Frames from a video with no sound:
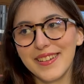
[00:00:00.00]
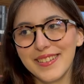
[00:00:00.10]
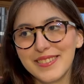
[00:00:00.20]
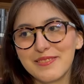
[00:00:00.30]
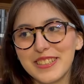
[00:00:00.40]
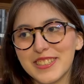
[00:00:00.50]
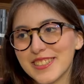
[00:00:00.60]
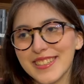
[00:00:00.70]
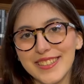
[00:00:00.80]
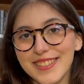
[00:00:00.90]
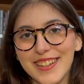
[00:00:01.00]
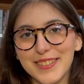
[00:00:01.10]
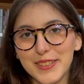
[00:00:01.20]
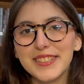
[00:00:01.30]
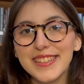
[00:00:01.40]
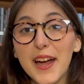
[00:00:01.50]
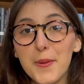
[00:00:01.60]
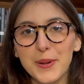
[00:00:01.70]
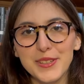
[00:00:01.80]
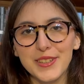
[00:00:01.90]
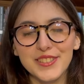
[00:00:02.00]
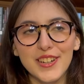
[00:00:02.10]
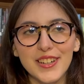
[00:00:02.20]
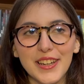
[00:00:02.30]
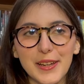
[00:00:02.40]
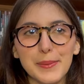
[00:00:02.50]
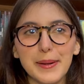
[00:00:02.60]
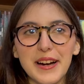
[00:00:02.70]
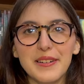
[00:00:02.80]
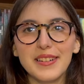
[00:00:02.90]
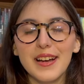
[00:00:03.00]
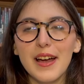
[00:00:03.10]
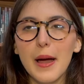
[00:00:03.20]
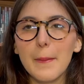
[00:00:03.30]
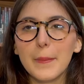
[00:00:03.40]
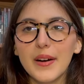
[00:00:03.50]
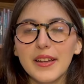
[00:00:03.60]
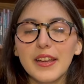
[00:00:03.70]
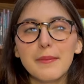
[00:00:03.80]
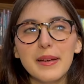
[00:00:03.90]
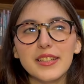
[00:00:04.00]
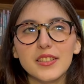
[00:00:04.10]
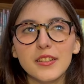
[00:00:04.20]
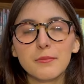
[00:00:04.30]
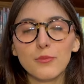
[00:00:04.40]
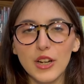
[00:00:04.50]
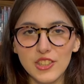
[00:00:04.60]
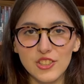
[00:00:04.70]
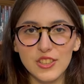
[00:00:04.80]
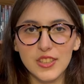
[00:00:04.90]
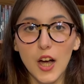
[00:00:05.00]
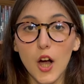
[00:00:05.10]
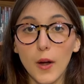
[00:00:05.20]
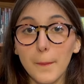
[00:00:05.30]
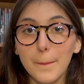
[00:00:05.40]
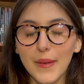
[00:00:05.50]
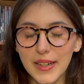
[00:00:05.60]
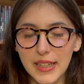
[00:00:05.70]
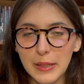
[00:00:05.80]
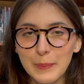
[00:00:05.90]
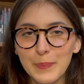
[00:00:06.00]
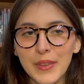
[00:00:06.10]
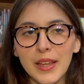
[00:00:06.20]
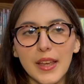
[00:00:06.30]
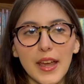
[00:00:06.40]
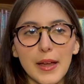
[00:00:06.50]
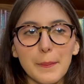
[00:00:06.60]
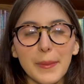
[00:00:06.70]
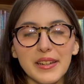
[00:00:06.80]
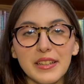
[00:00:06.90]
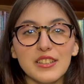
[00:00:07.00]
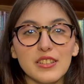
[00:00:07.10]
Richard doesn't understand what they're talking about. But he makes an impression on Bunny, and Bunny is the